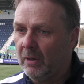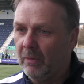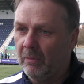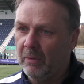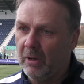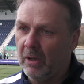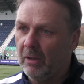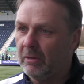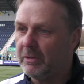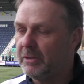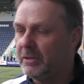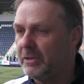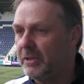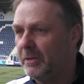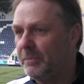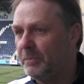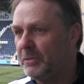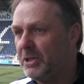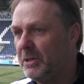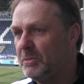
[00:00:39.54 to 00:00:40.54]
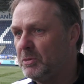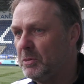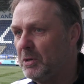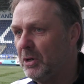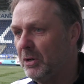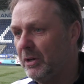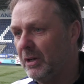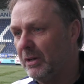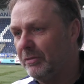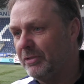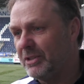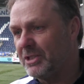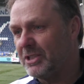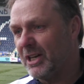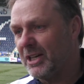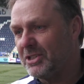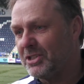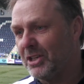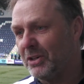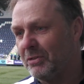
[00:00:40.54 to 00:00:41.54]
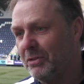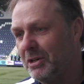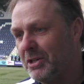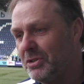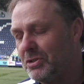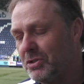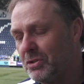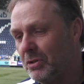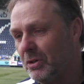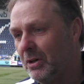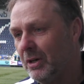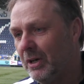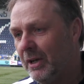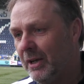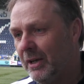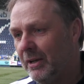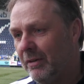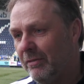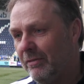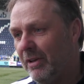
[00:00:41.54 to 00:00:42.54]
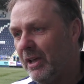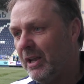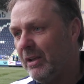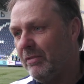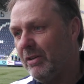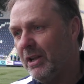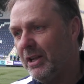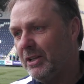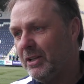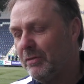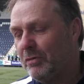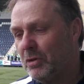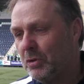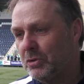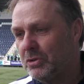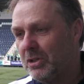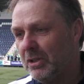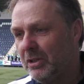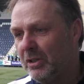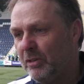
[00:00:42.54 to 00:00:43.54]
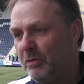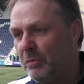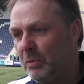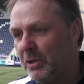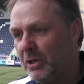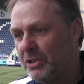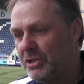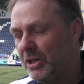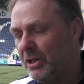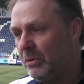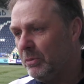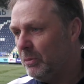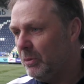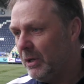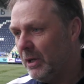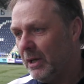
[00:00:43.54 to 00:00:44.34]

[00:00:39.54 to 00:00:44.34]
Well, the team's been on a fantastic run, so very, very difficult to leave players out.